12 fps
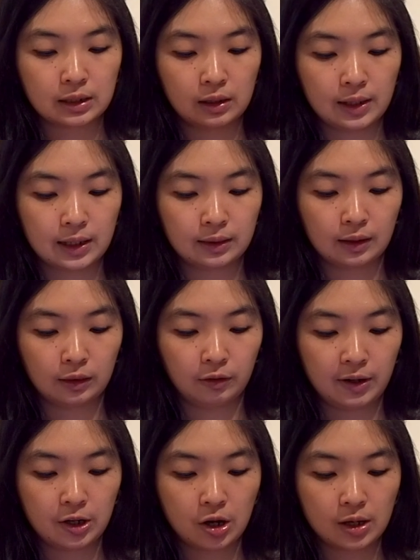click the
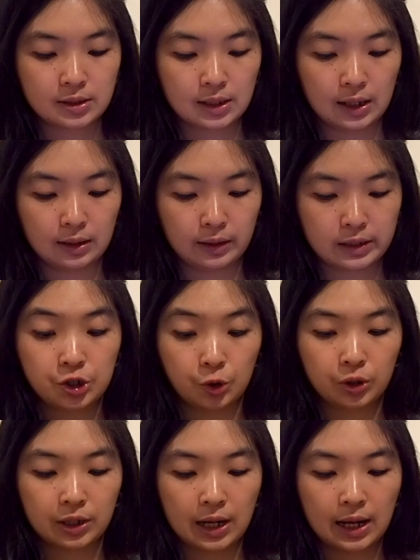three dots in the
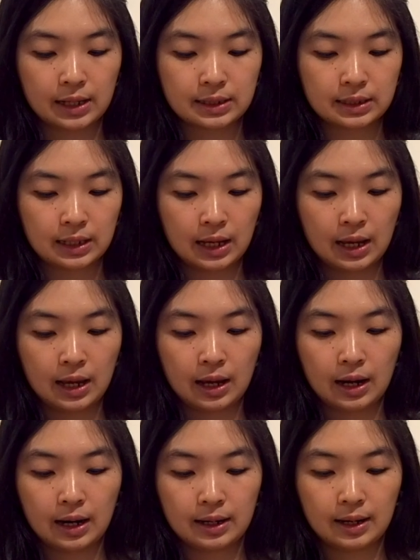shortcuts
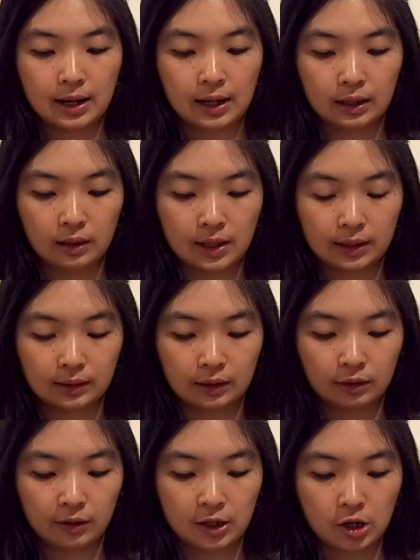and then click the
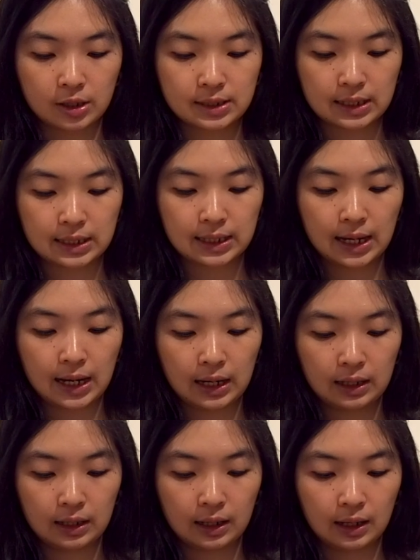three dots
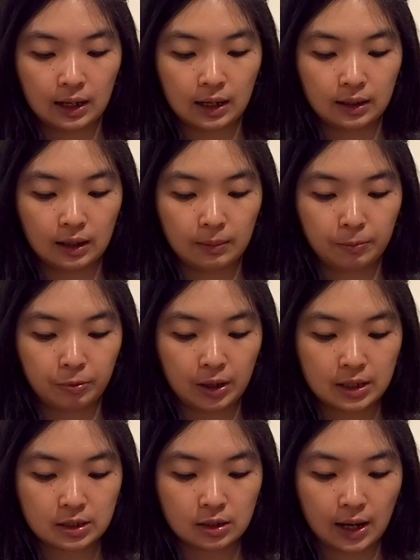again and then
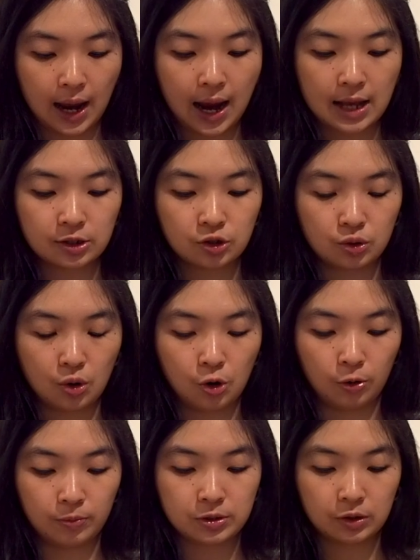press add to
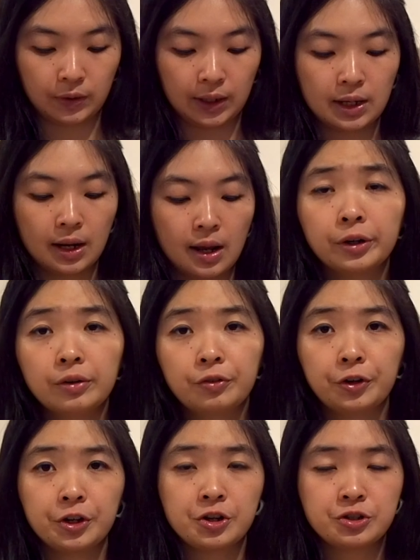home screen. In order
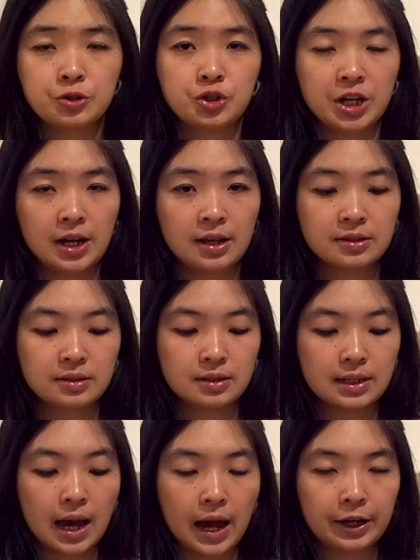for you to change
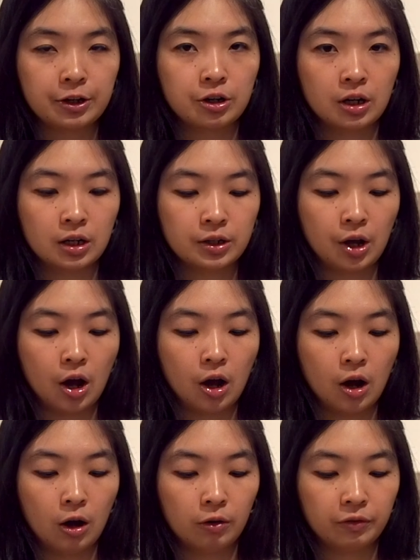the icon
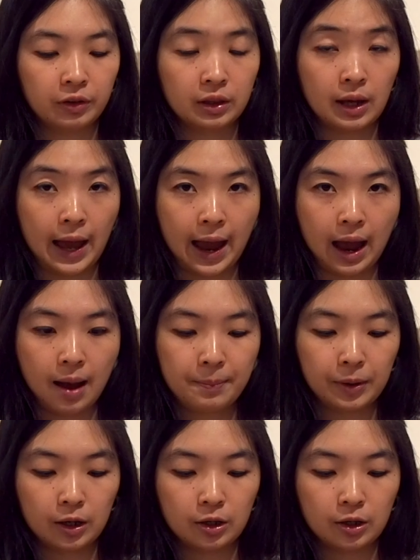of the app,